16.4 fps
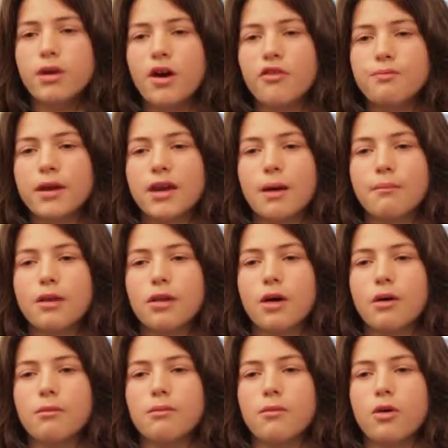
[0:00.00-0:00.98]
I've become a
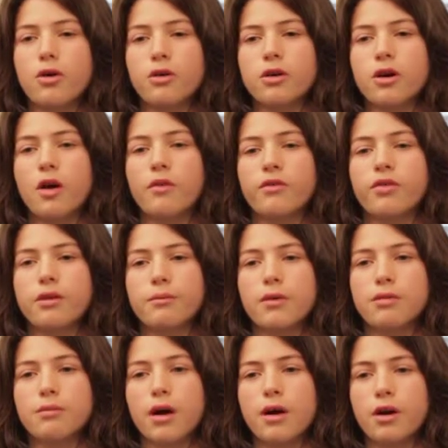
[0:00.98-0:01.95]
lot more confident
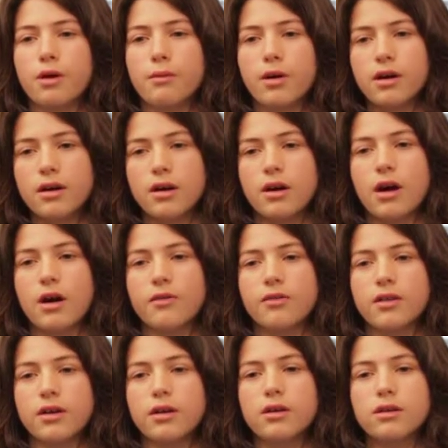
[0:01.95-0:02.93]
with my homework
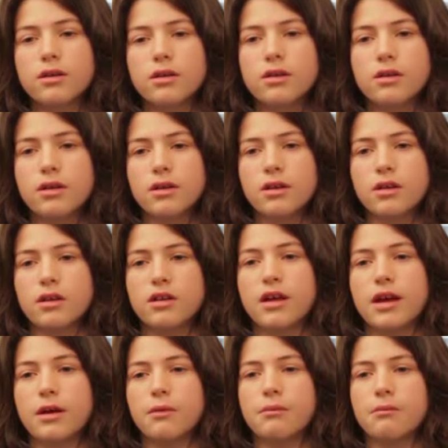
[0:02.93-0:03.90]
after
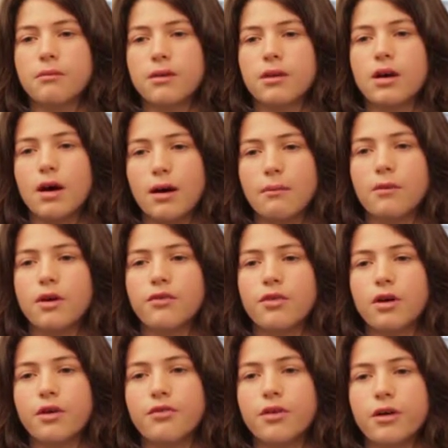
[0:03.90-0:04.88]
seeing a
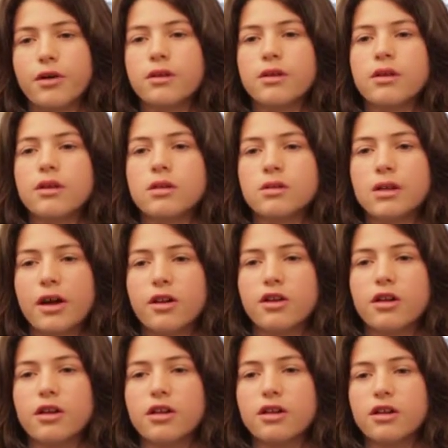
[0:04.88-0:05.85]
few of her
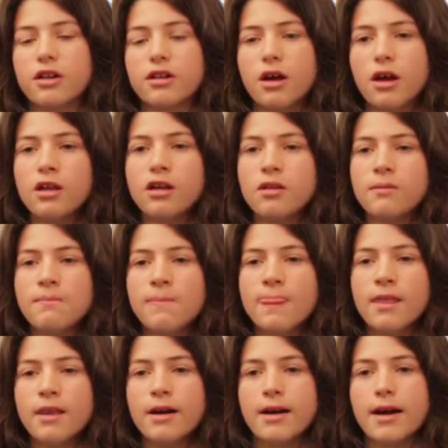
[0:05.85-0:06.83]
lectures that she does,
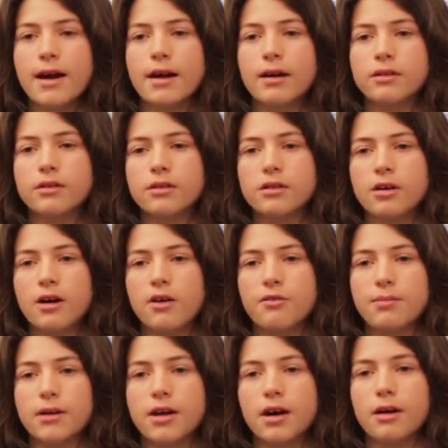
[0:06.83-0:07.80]
and
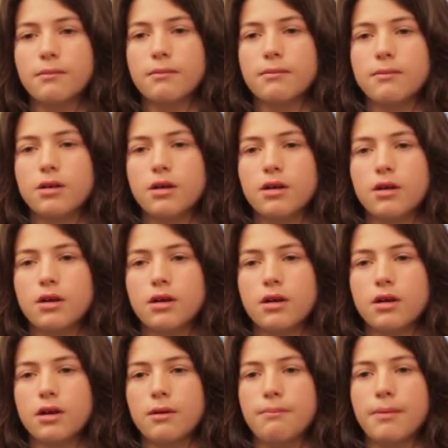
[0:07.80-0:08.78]
I've become
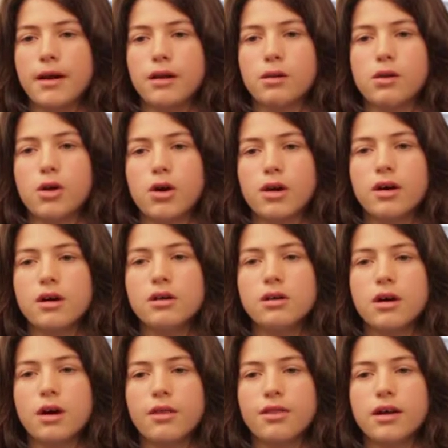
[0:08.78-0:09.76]
a better learner,
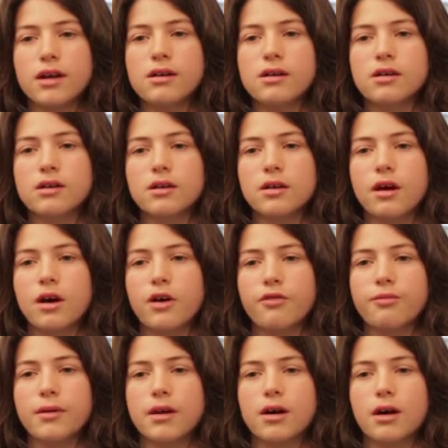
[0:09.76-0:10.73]
I think.
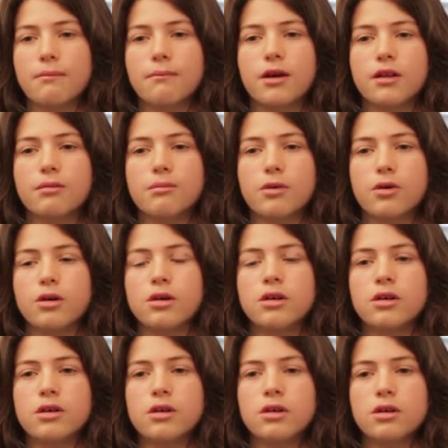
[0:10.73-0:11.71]
I've become much more
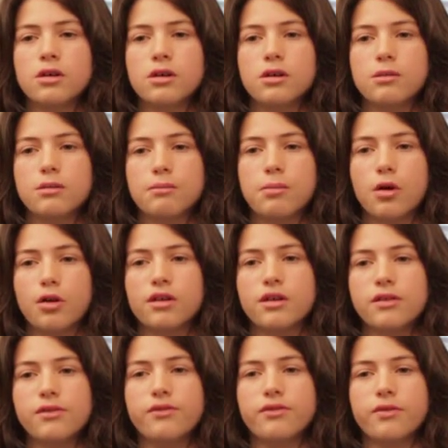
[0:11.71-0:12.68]

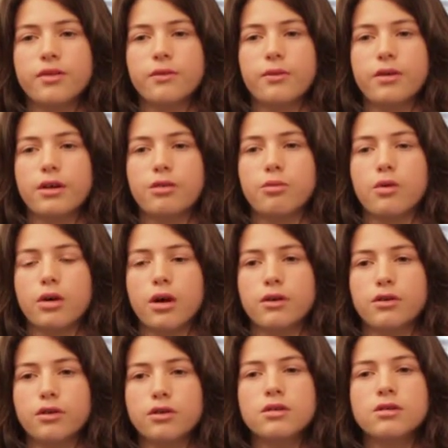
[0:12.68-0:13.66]
positive with what I
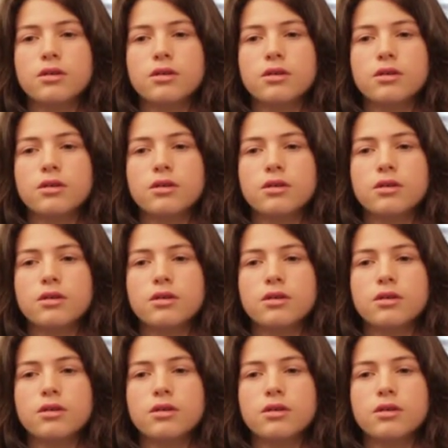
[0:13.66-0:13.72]
do.